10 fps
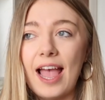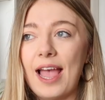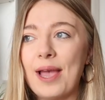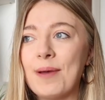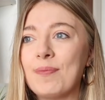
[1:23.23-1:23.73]

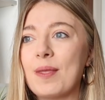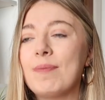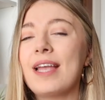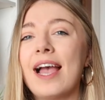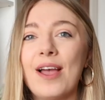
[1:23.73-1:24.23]

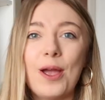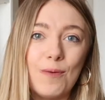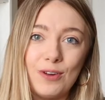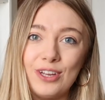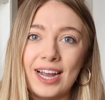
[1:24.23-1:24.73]
But yeah,
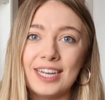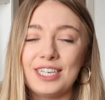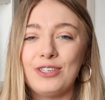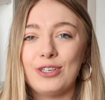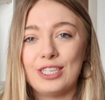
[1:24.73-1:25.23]
hopefully you guys
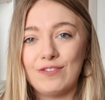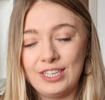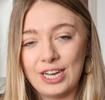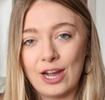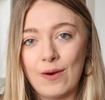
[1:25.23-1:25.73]
enjoyed this
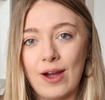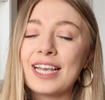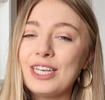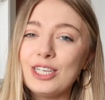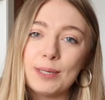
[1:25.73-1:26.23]
video.
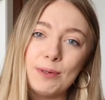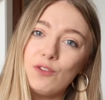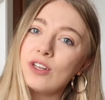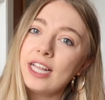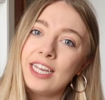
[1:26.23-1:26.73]
Thank you so much
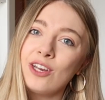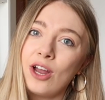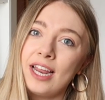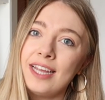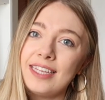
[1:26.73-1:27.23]
for clicking
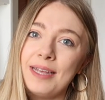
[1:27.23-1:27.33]
on it.